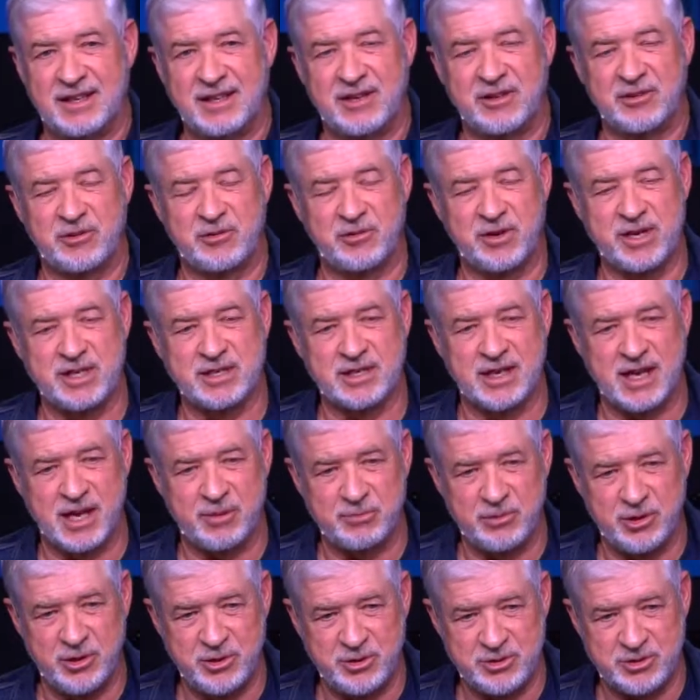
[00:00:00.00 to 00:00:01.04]
The reason
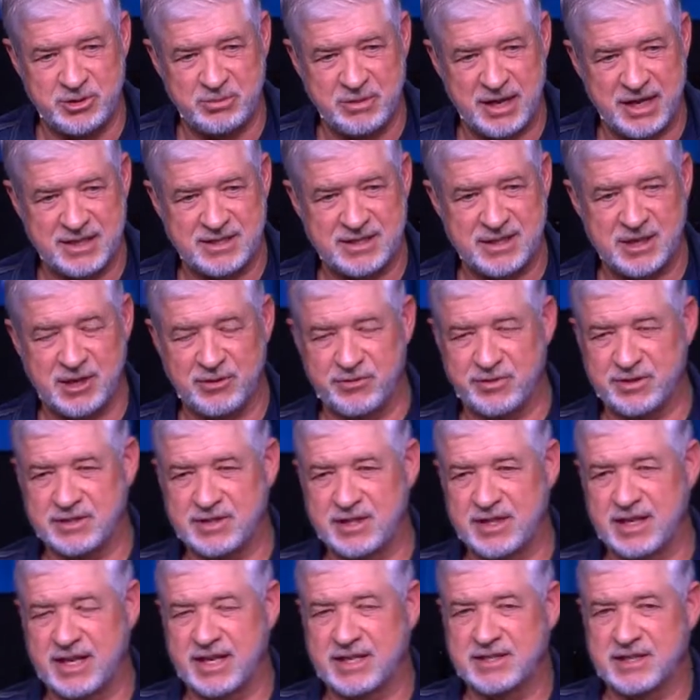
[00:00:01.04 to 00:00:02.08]
I'm using myself as
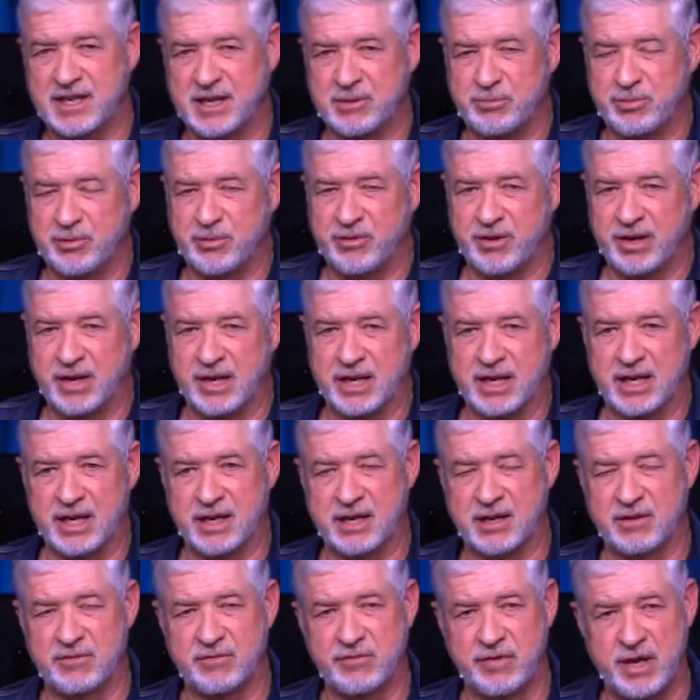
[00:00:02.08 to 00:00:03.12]
an example there in a
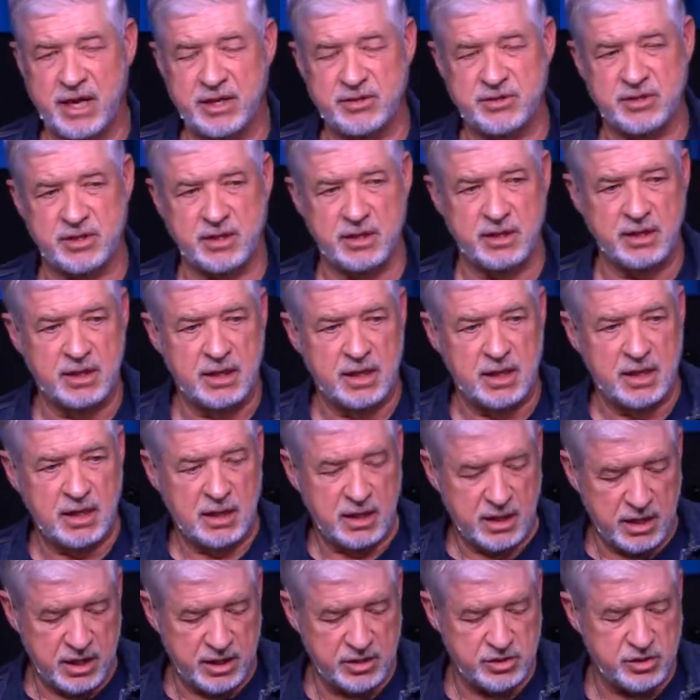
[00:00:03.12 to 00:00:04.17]
confession
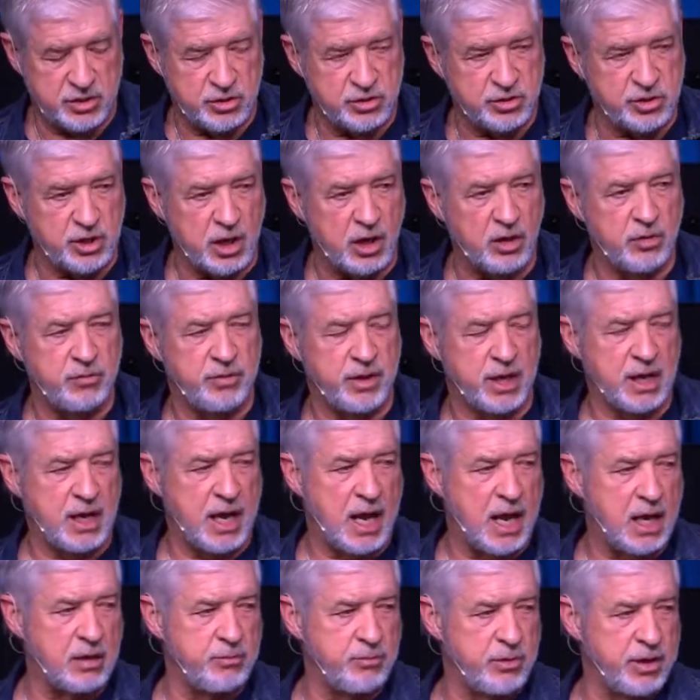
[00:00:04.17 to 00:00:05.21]
is to show that
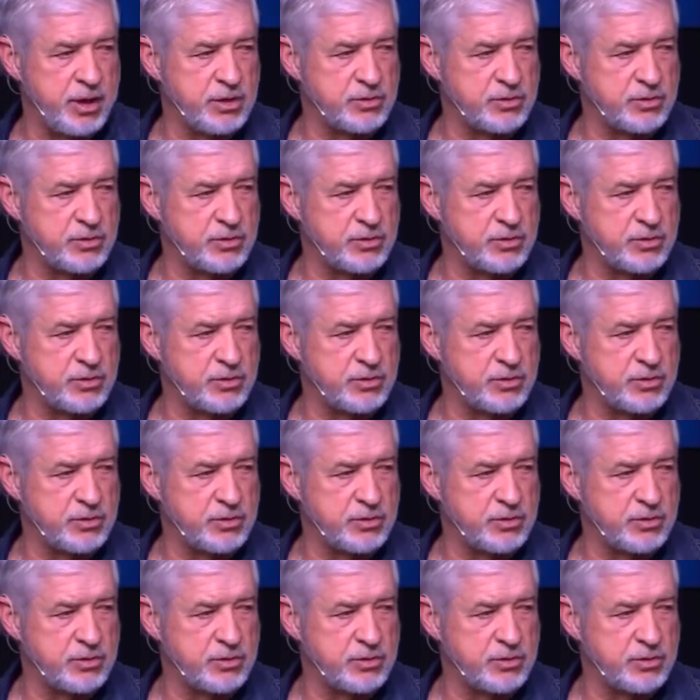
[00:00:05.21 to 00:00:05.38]
God brings